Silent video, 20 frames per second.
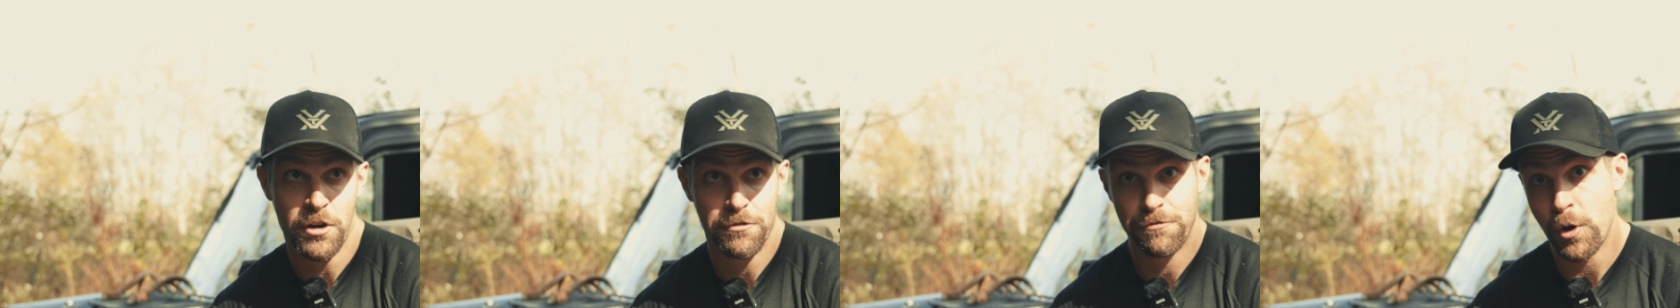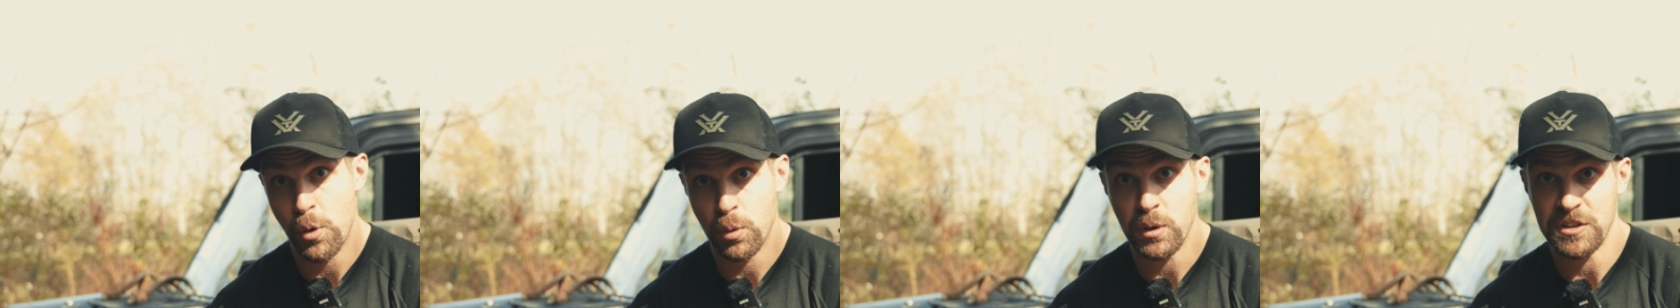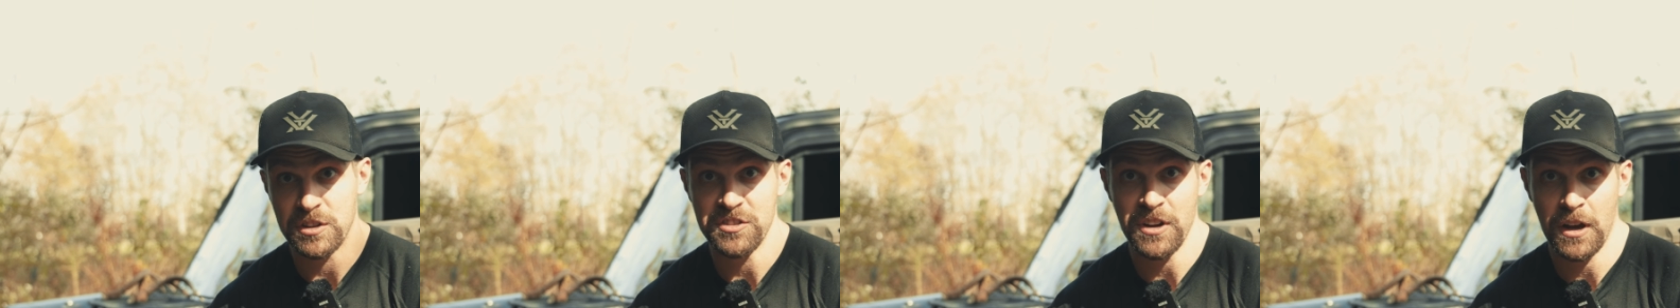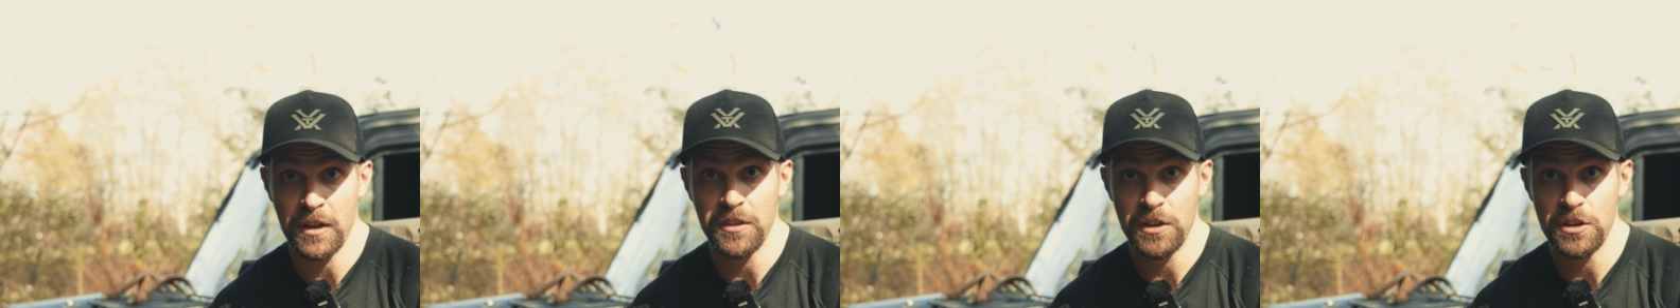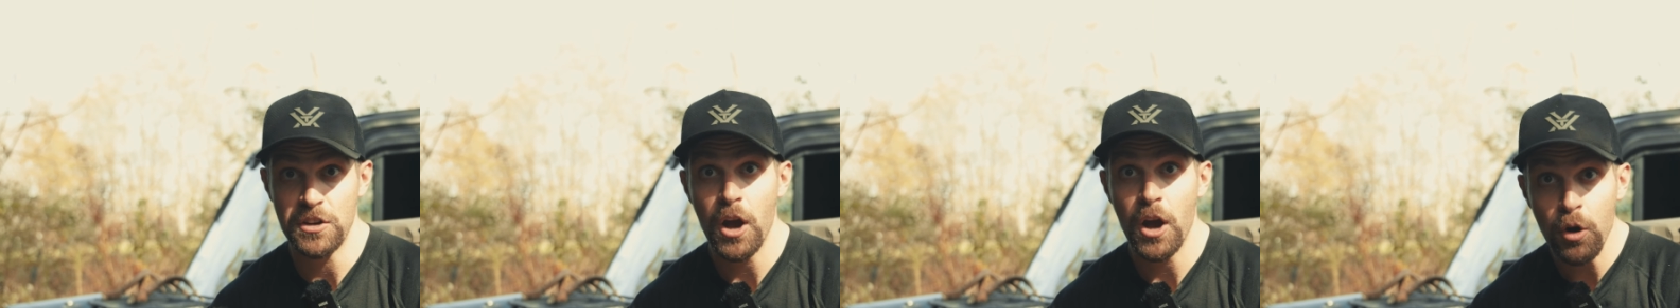are focused
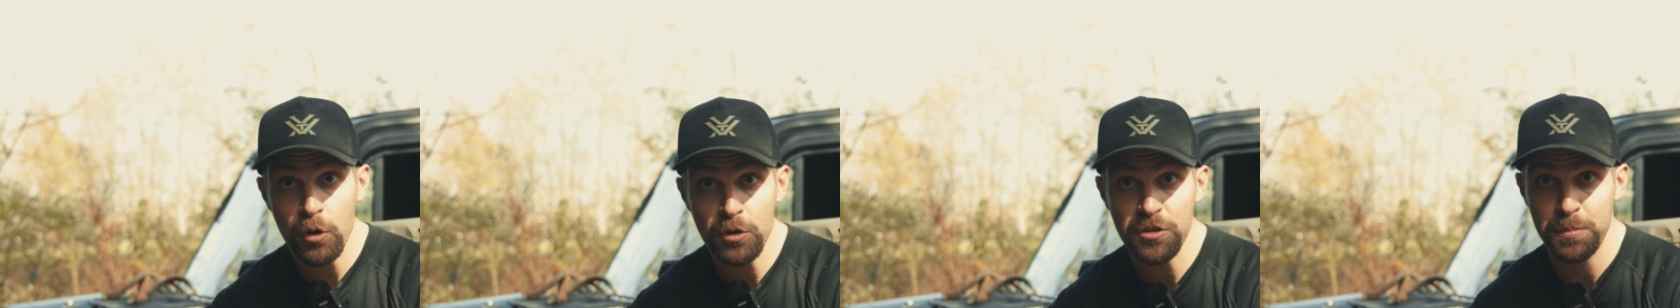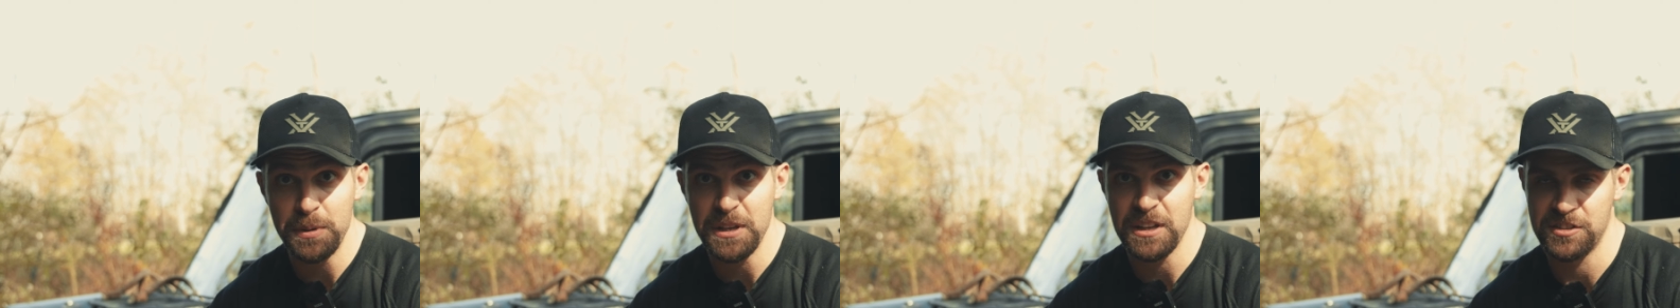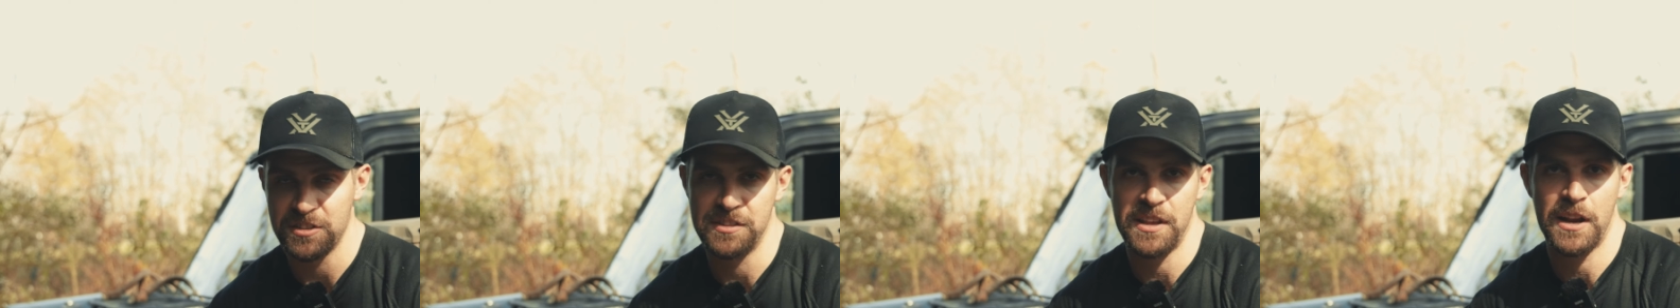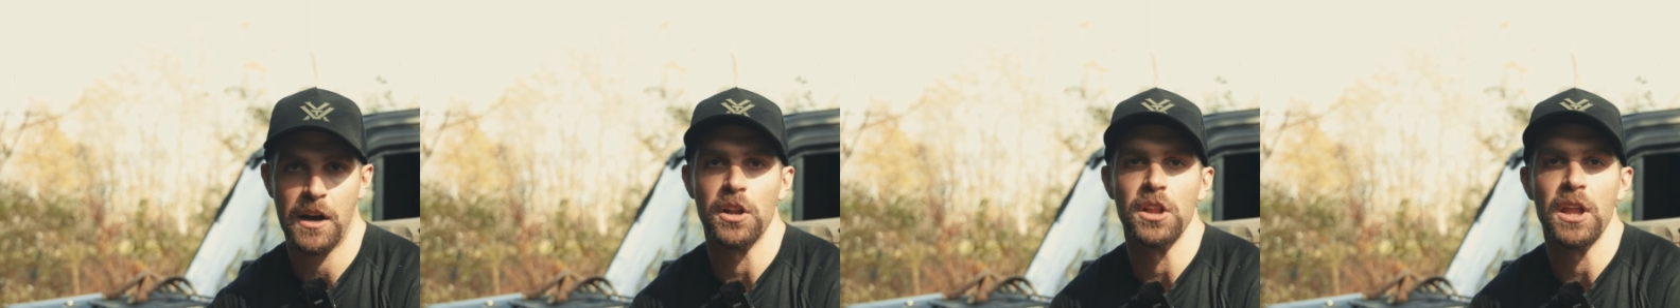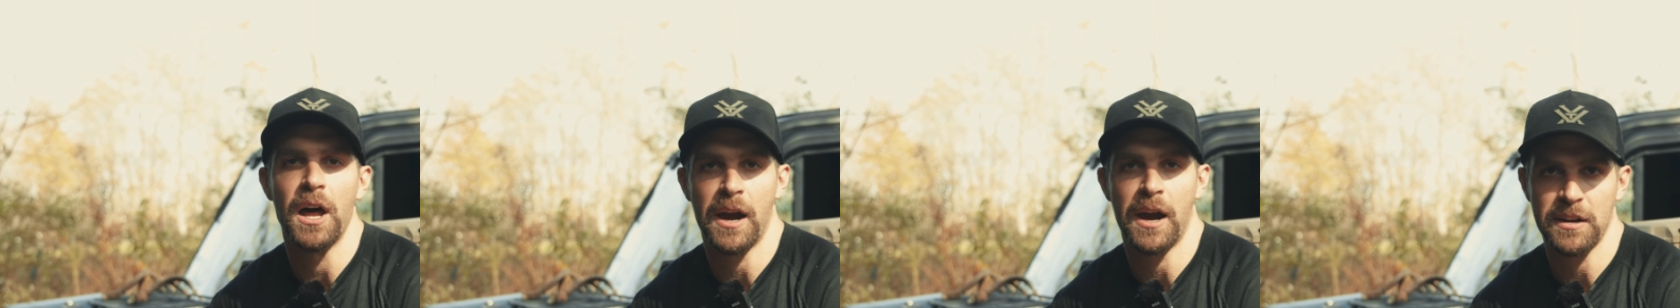on the does because they
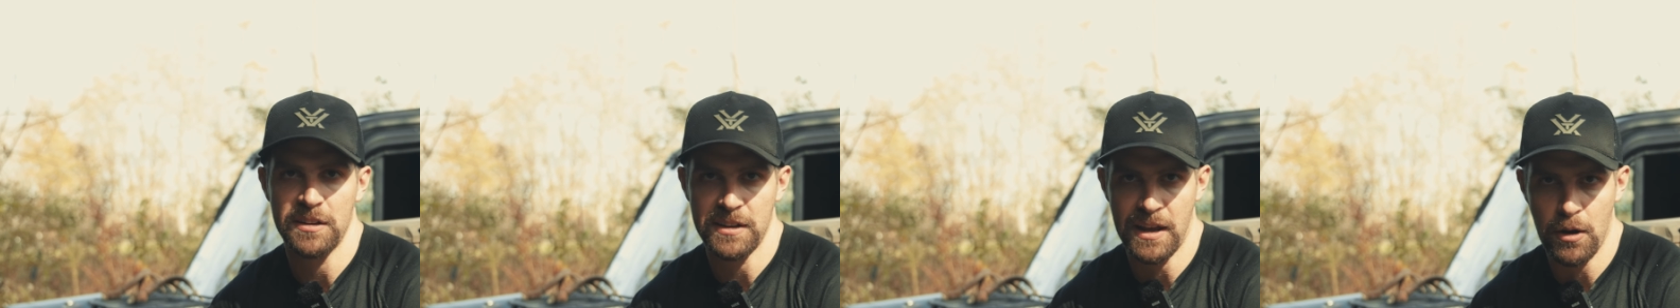are locked